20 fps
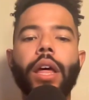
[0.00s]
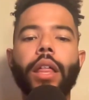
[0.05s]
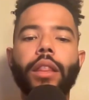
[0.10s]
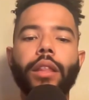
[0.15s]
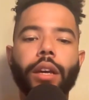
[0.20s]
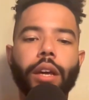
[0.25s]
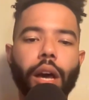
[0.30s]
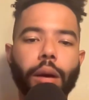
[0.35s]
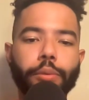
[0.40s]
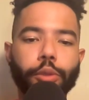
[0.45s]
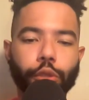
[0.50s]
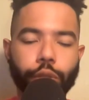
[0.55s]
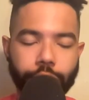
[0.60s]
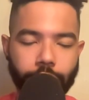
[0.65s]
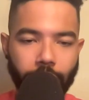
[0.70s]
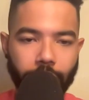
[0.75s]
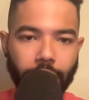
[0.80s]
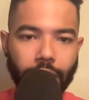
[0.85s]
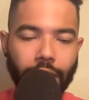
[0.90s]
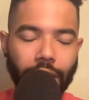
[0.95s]
The Cubs are
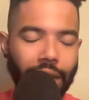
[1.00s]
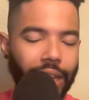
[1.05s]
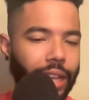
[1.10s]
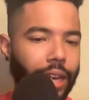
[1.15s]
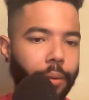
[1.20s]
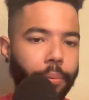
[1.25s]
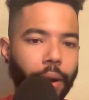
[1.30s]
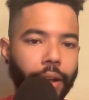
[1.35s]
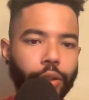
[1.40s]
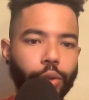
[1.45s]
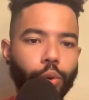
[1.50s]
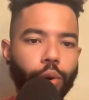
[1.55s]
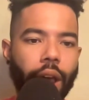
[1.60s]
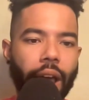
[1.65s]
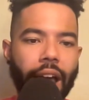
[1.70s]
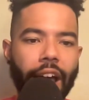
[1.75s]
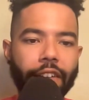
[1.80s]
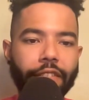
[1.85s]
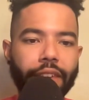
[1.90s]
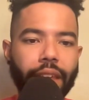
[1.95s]
second, leading by 2.5